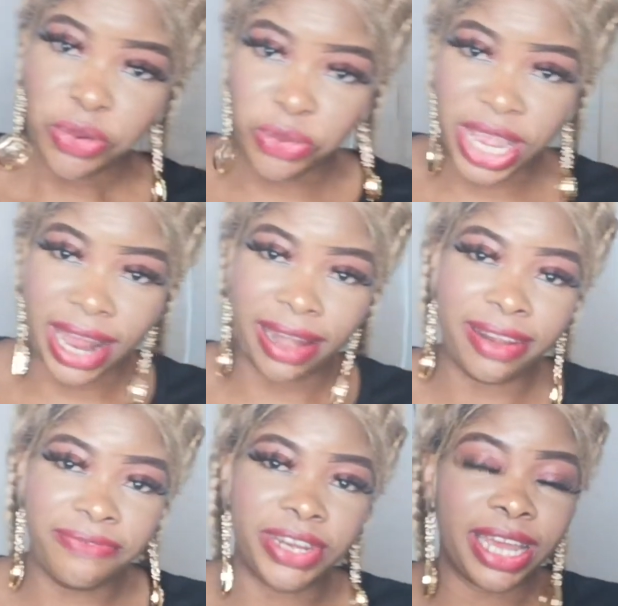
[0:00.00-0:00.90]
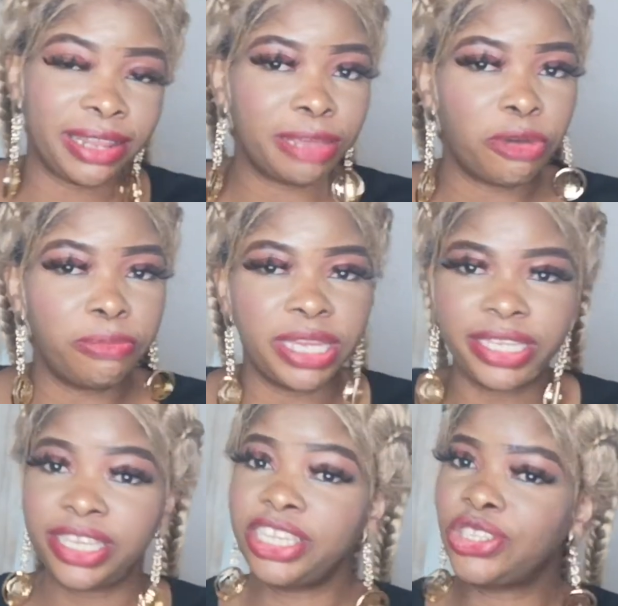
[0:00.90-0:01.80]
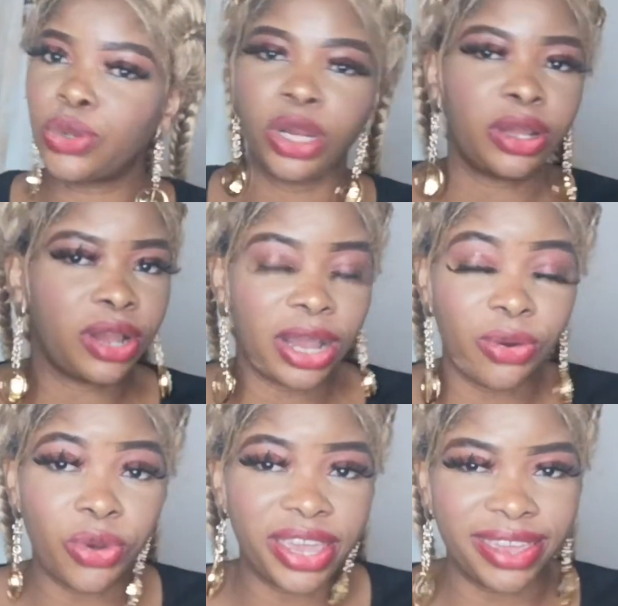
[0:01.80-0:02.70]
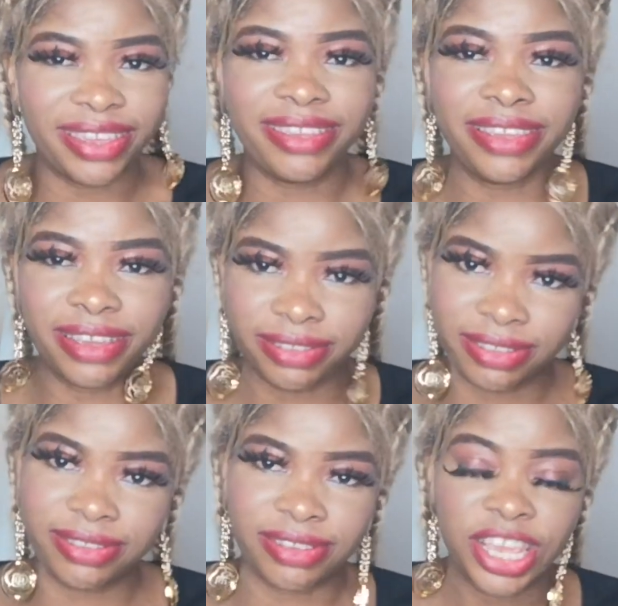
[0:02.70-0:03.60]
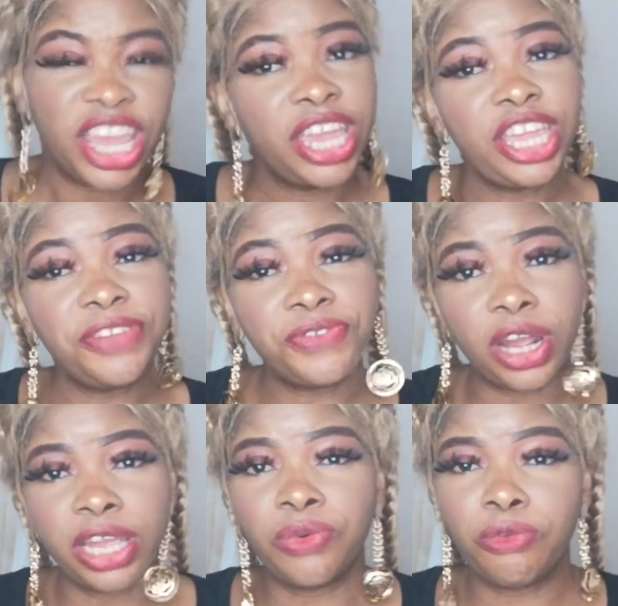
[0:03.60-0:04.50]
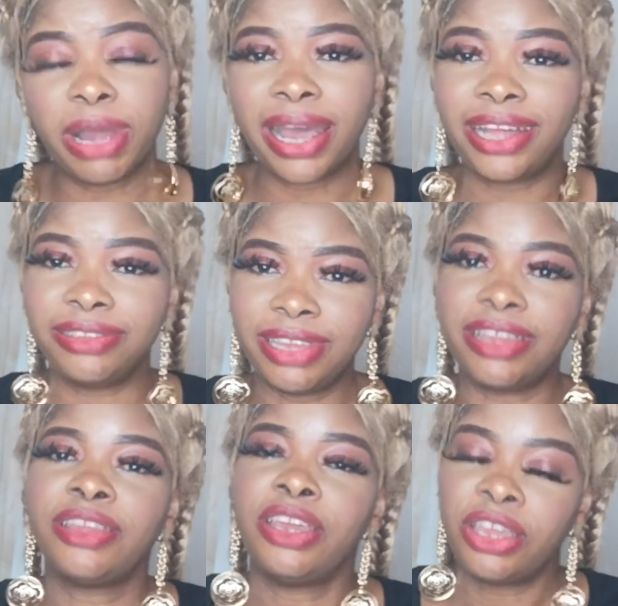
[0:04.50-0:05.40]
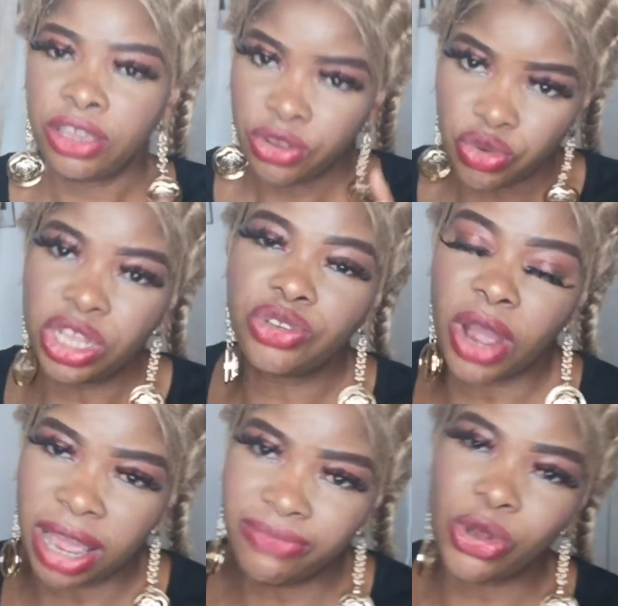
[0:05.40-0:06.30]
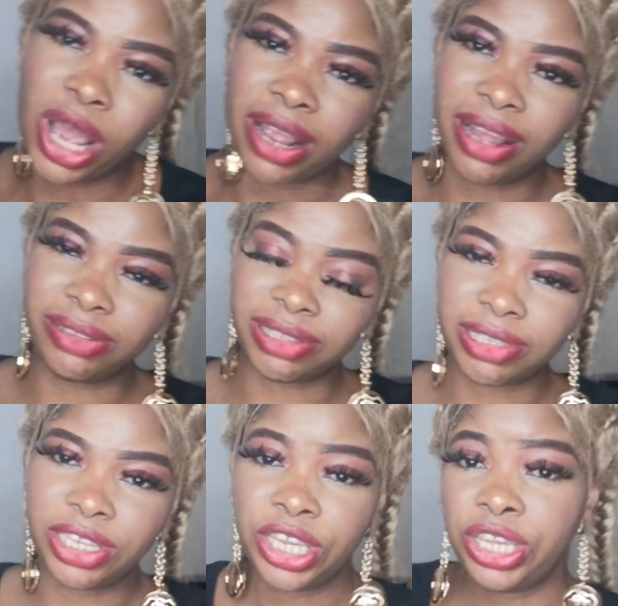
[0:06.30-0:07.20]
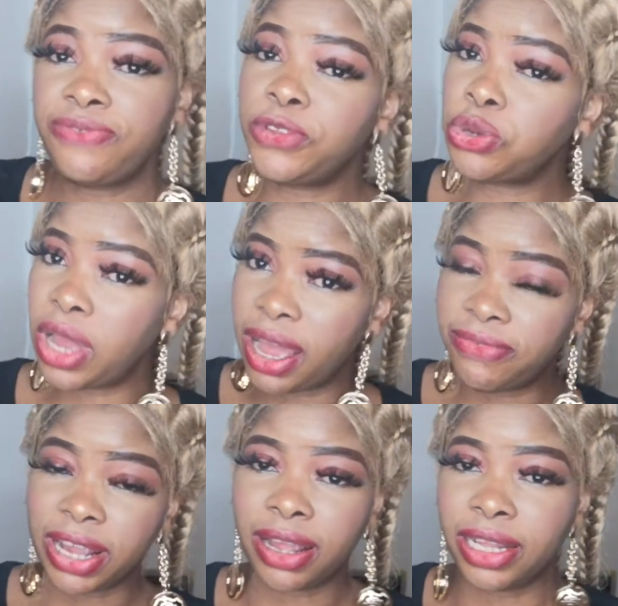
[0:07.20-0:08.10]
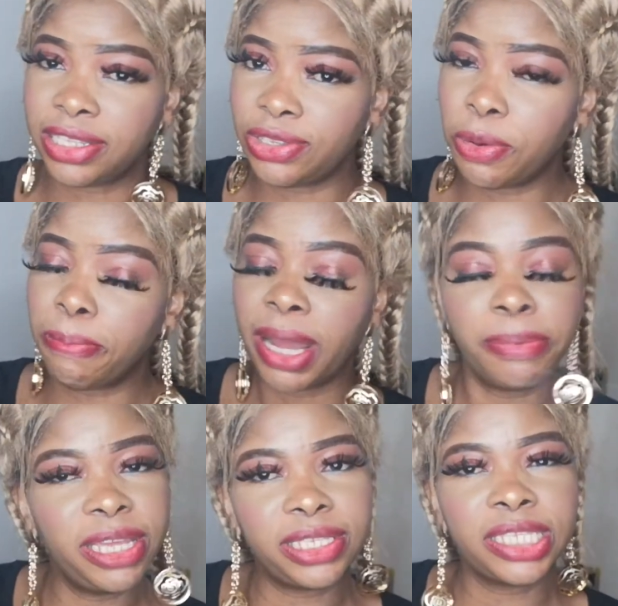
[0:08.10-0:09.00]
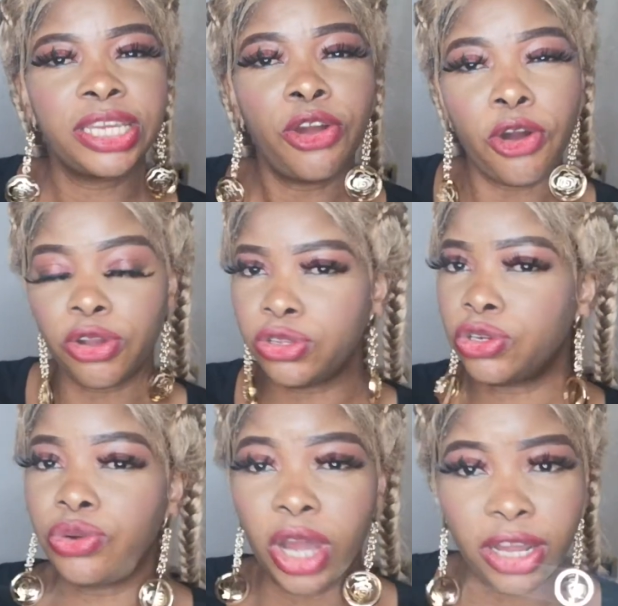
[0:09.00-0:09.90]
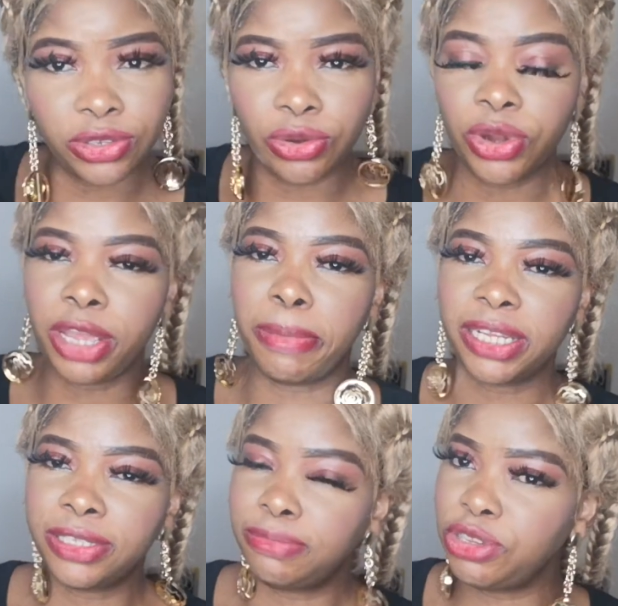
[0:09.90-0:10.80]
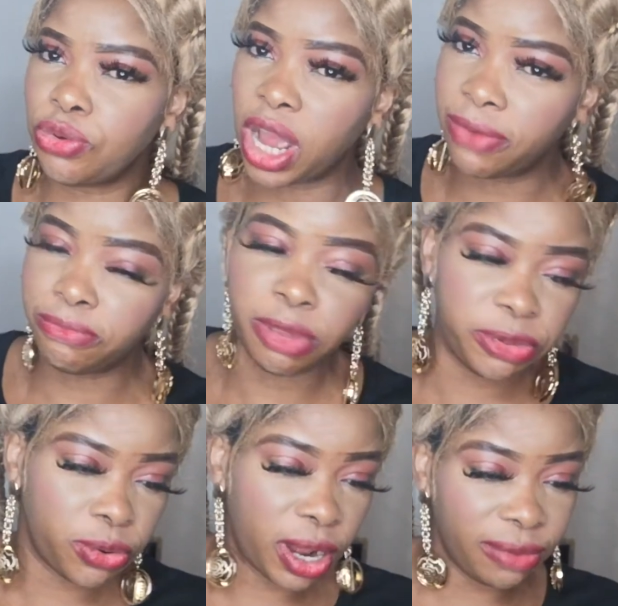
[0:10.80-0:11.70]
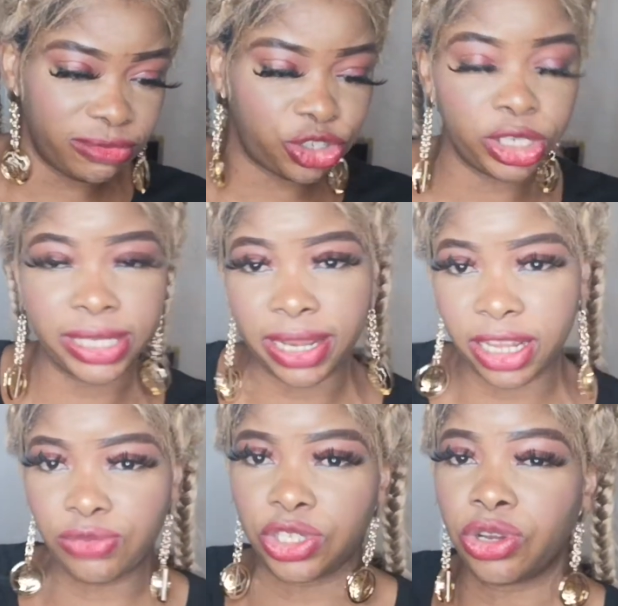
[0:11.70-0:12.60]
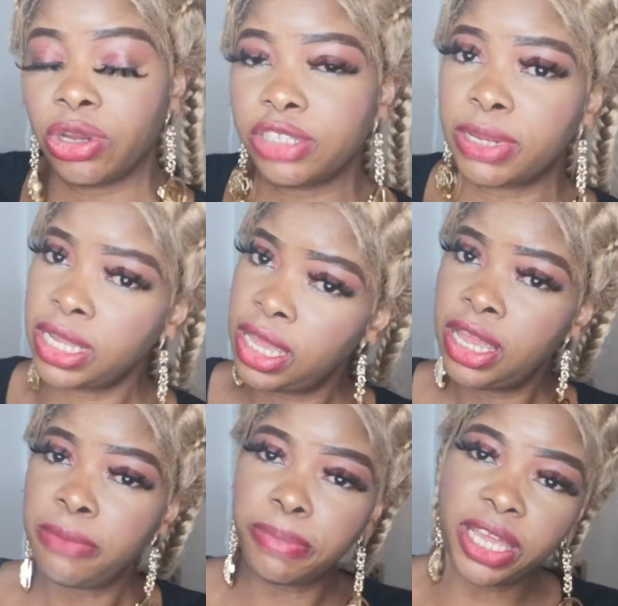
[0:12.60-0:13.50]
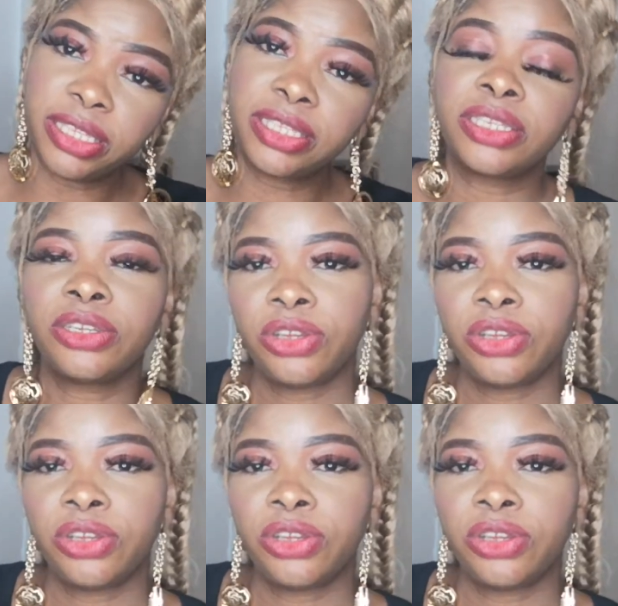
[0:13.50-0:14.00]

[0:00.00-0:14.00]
we are living at the moment, is no longer okay. Yes. If you are a woman out there, you need to have your account. If you don't have account number, please, or you don't know how to go about it, maybe you have joint account with your husband, please